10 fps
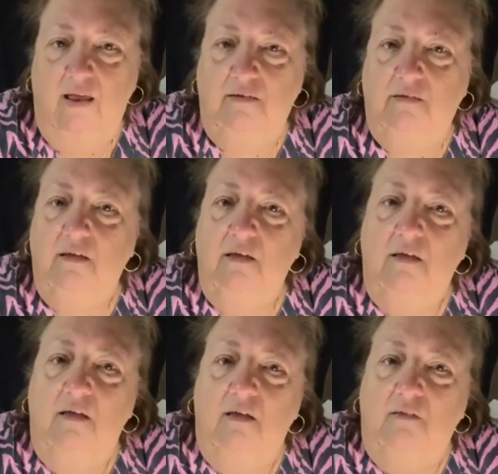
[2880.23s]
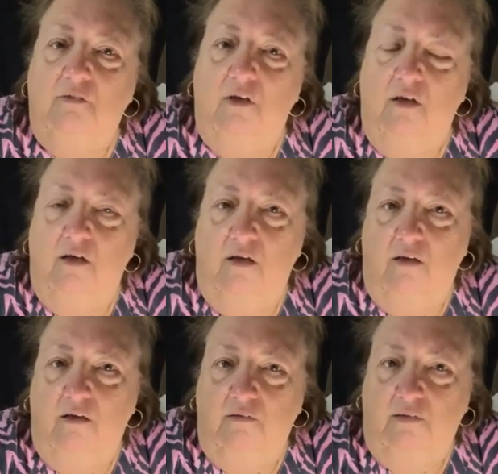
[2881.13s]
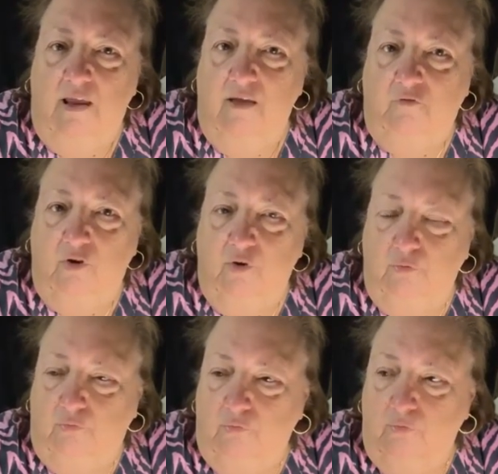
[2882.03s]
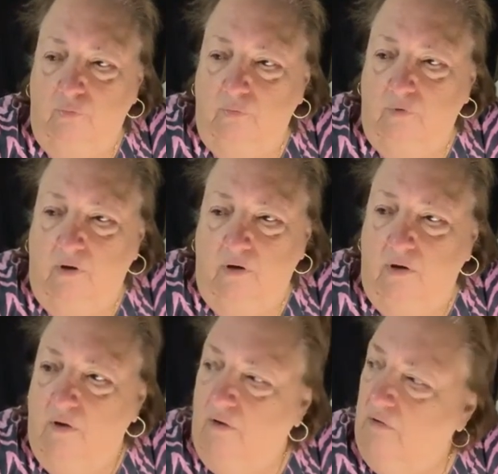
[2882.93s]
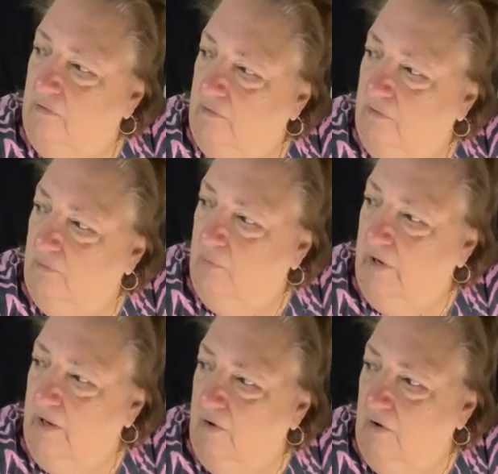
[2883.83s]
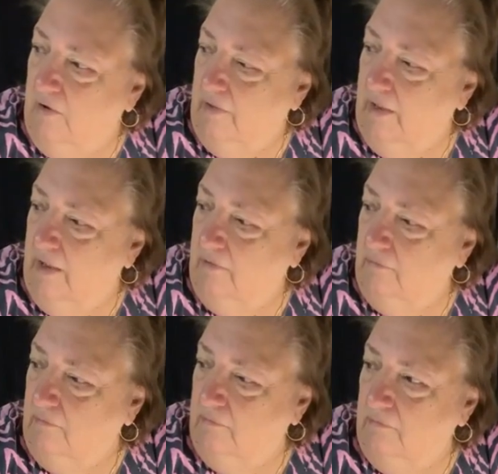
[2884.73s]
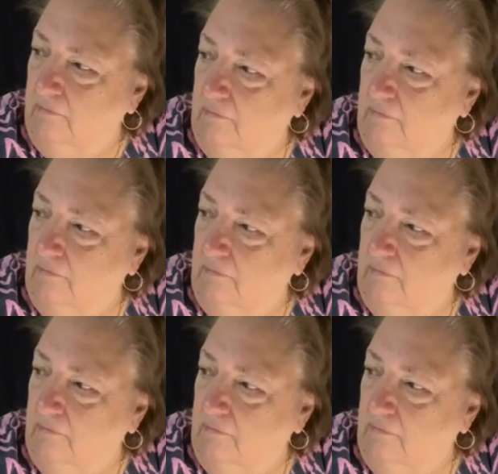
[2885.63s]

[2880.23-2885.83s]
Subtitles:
and they have to go through, what do they call that?